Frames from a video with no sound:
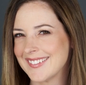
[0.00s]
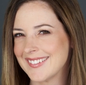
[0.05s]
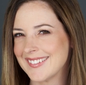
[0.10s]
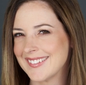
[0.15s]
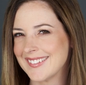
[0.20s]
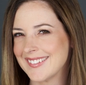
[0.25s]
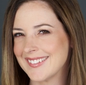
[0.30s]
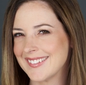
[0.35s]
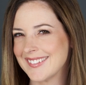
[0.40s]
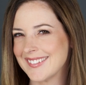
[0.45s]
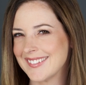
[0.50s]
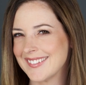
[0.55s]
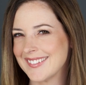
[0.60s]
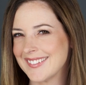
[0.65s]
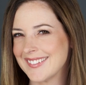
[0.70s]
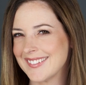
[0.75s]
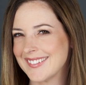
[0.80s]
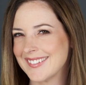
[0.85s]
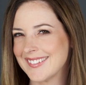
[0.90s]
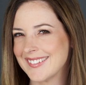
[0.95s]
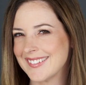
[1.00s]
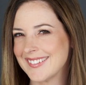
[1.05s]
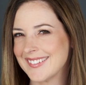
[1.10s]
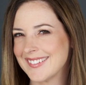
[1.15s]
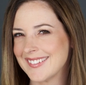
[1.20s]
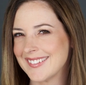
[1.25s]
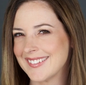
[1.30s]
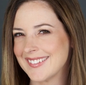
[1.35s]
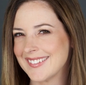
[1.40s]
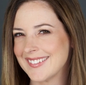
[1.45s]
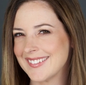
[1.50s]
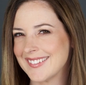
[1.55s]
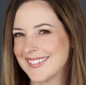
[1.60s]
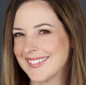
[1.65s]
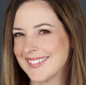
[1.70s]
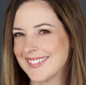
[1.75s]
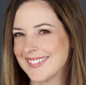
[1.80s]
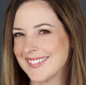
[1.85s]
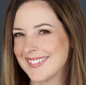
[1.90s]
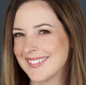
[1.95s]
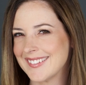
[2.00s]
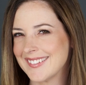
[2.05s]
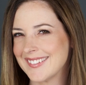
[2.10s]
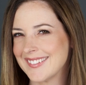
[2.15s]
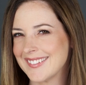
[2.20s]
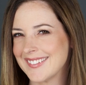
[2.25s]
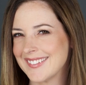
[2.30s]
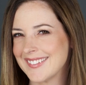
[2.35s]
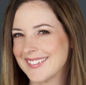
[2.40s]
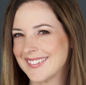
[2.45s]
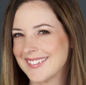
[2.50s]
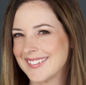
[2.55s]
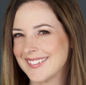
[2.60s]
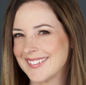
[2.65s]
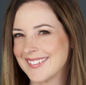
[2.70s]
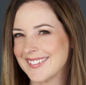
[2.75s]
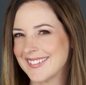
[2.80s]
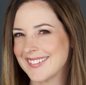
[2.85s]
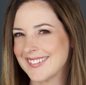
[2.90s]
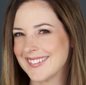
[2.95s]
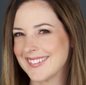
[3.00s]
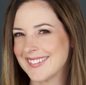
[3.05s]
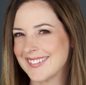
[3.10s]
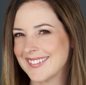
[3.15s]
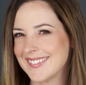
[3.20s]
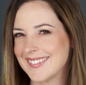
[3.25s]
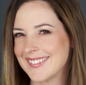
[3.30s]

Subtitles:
[no speech]